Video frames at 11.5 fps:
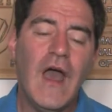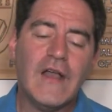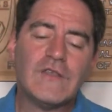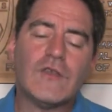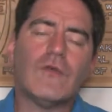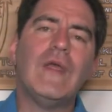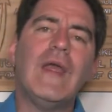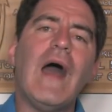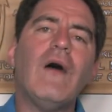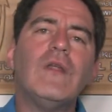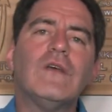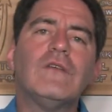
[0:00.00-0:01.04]
And so the
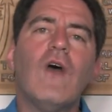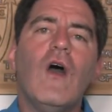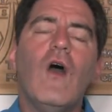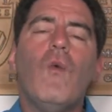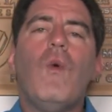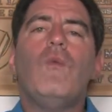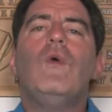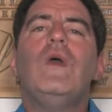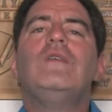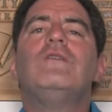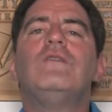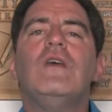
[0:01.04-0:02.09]
reality is, when
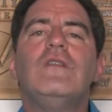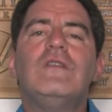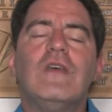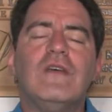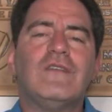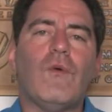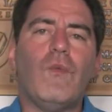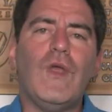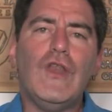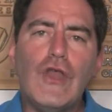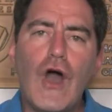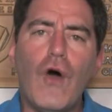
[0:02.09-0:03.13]
we see things that we
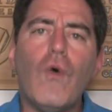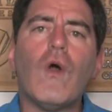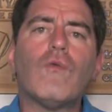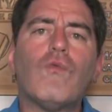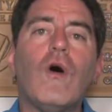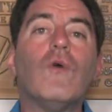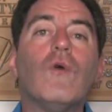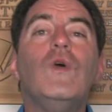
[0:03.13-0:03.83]
know are wrong,